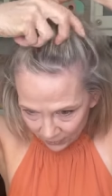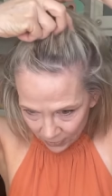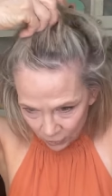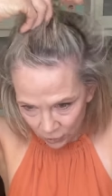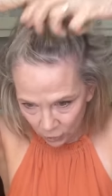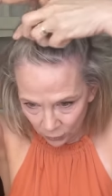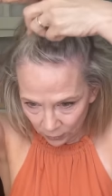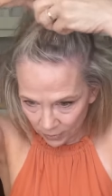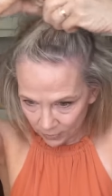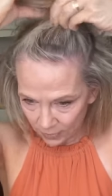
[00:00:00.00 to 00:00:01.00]
Let's just do
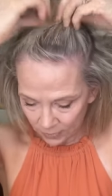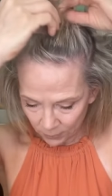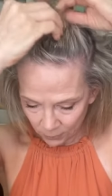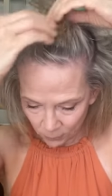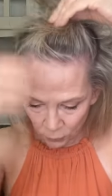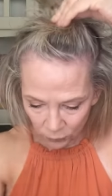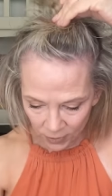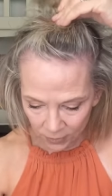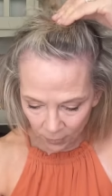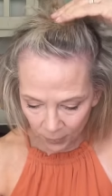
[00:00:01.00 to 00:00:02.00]
it like this. I'm going to pull
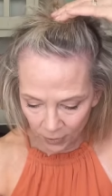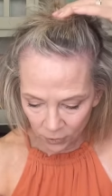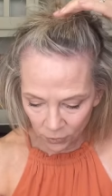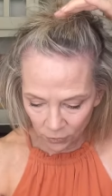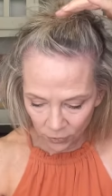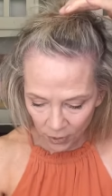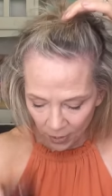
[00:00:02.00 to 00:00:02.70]
this up here